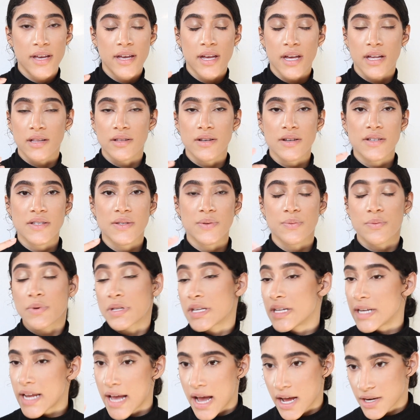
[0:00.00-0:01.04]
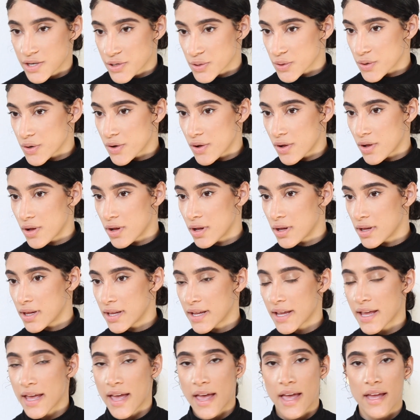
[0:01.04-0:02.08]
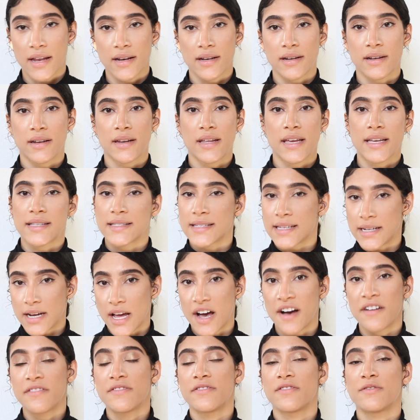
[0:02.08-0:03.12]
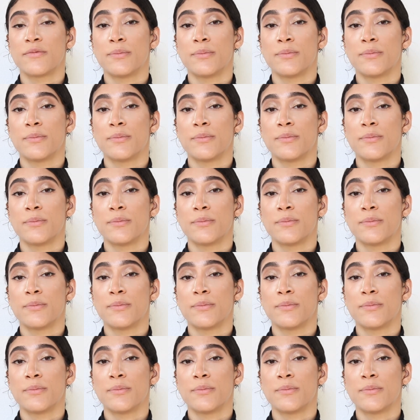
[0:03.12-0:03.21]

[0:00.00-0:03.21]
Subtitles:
it looks really natural and it's enough.